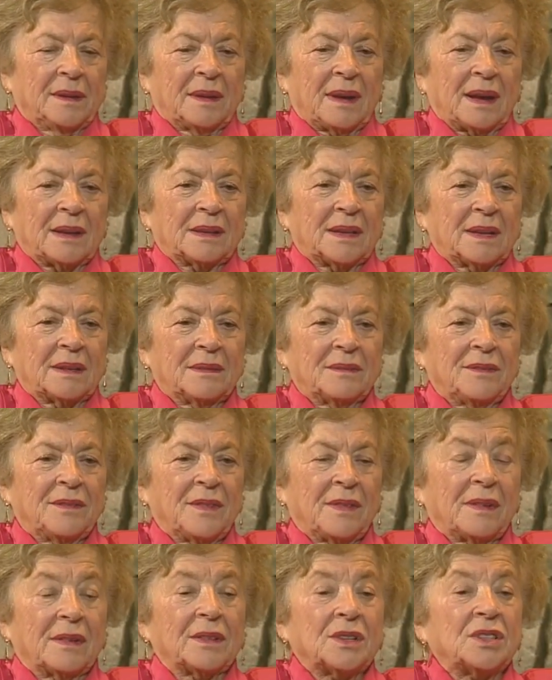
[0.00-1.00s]
I didn't
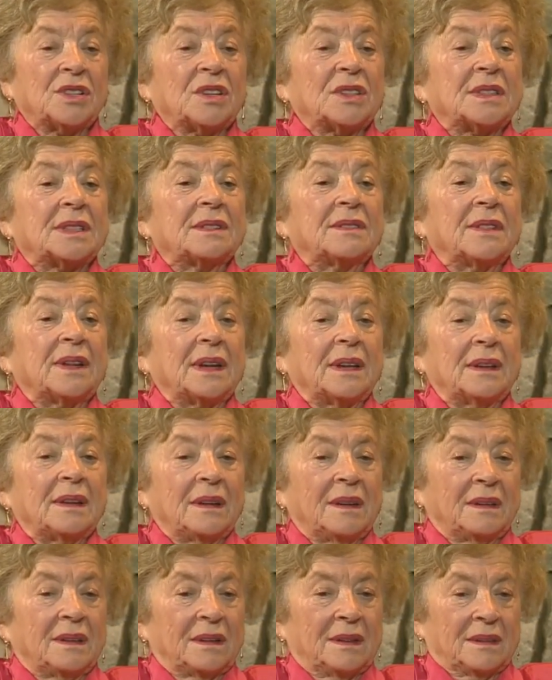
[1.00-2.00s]
just
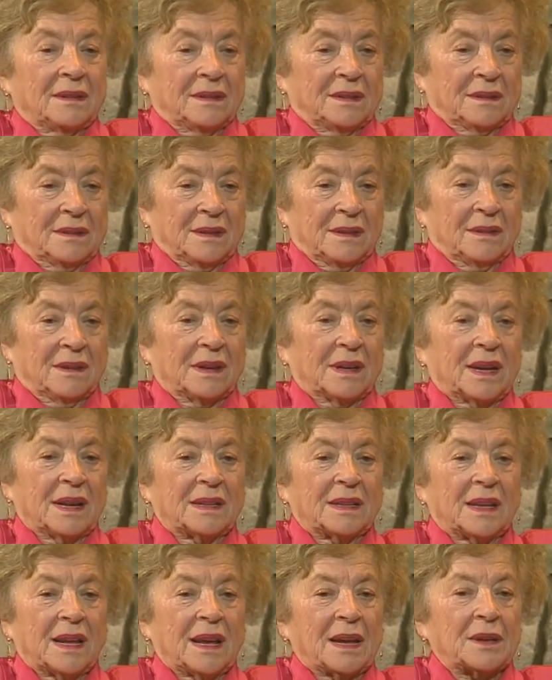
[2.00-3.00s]
when
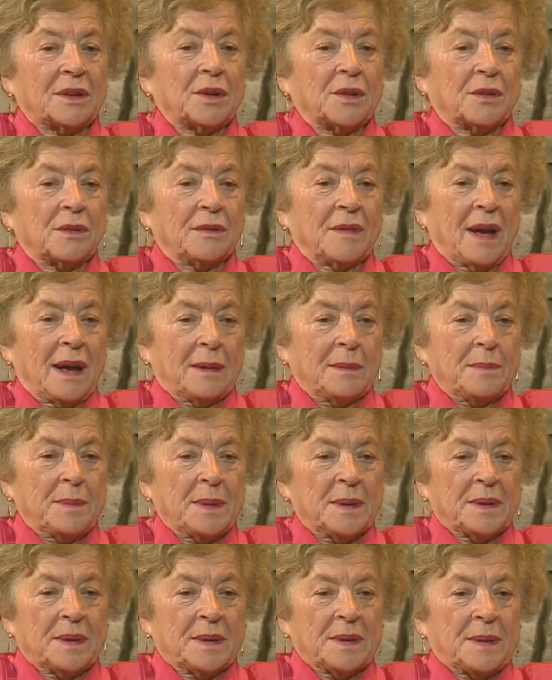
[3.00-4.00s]
already I grew up,
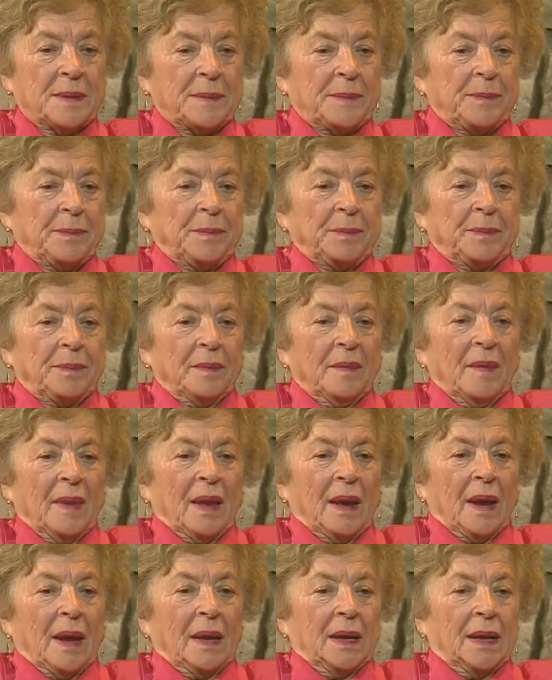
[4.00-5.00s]

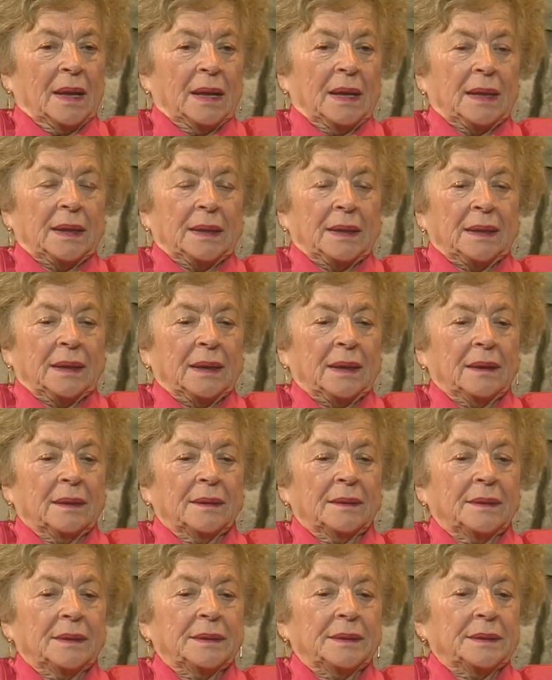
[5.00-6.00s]
and uh,
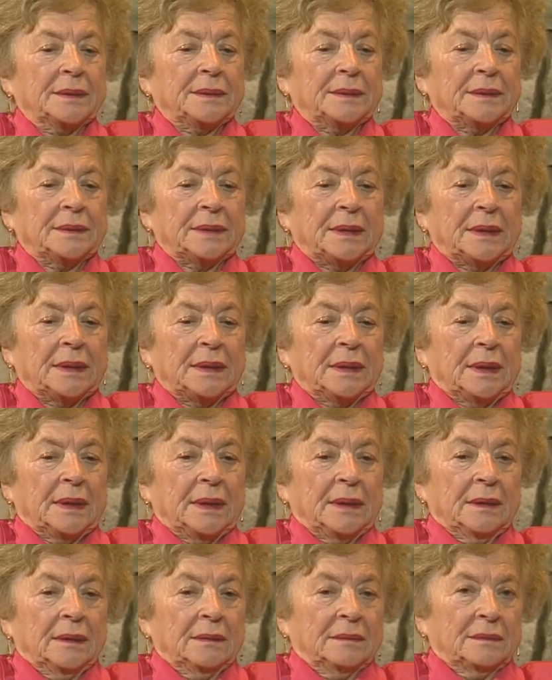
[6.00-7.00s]

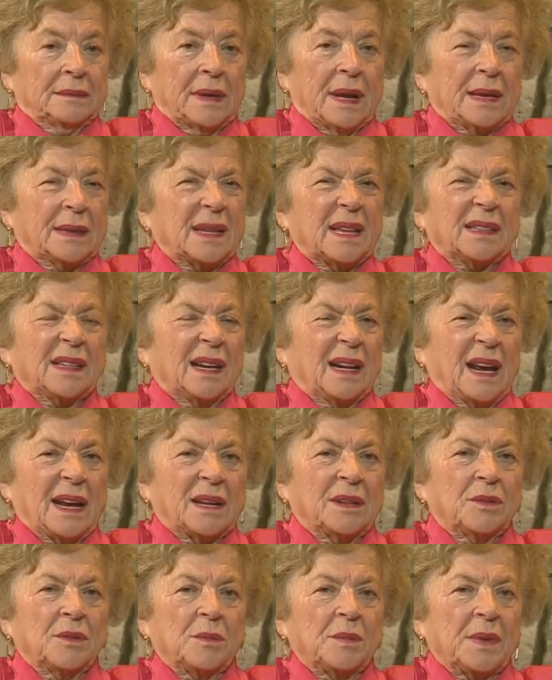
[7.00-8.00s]
I didn't
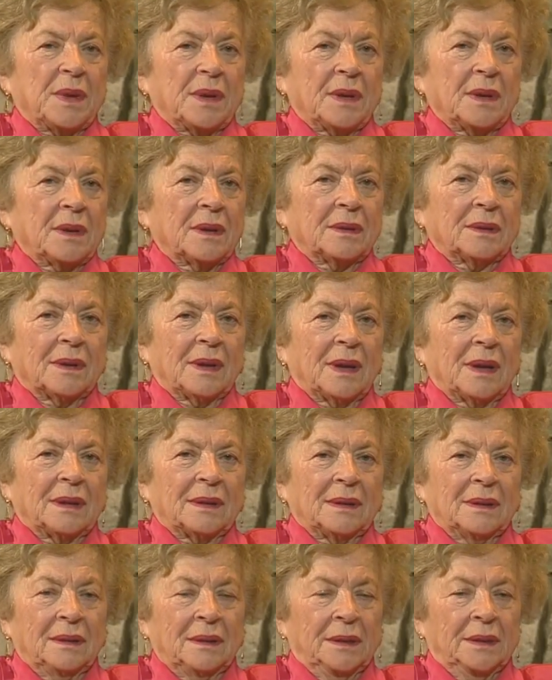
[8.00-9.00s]
like to be uh,
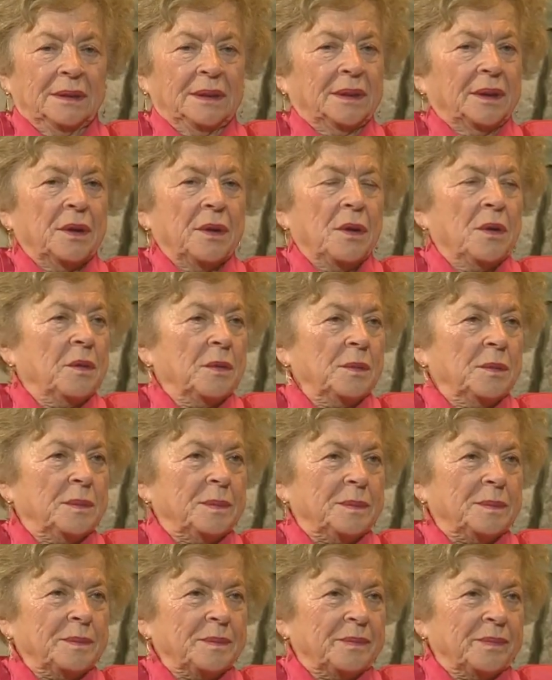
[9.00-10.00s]

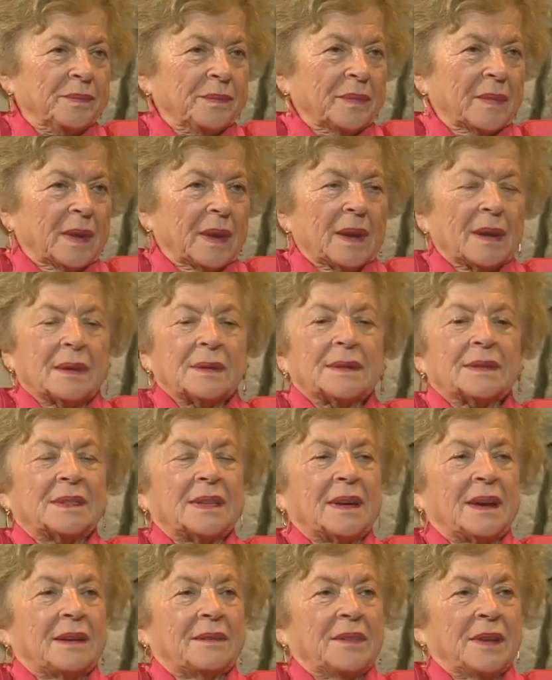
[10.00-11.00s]
home,
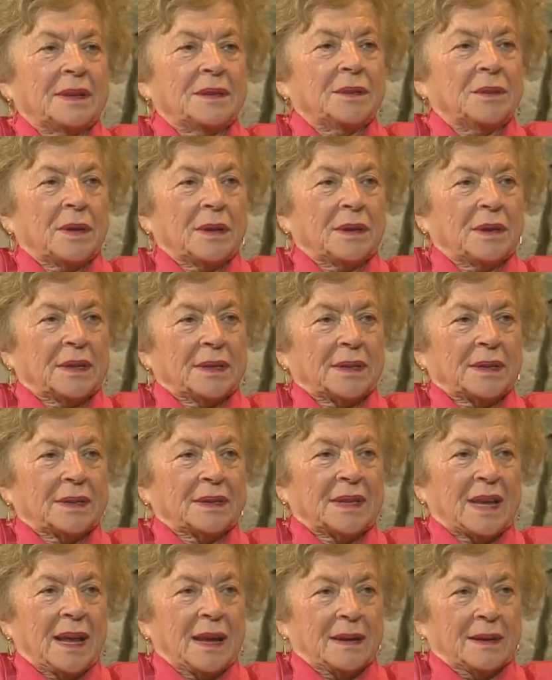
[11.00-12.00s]
so I went to another
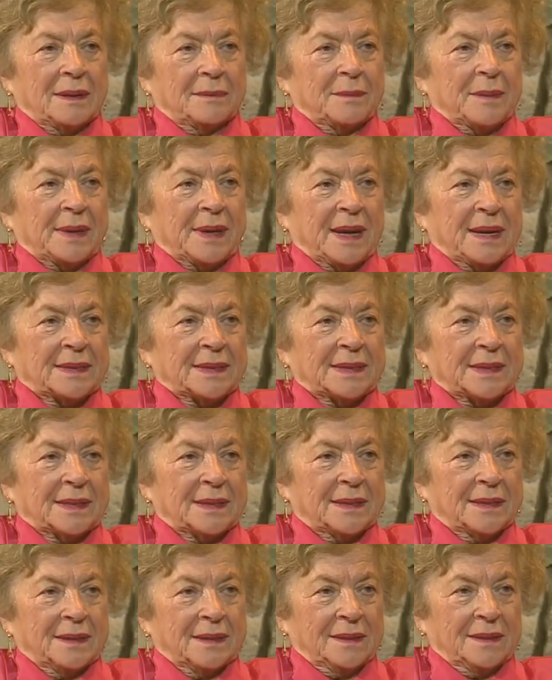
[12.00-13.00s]
town, Berezna.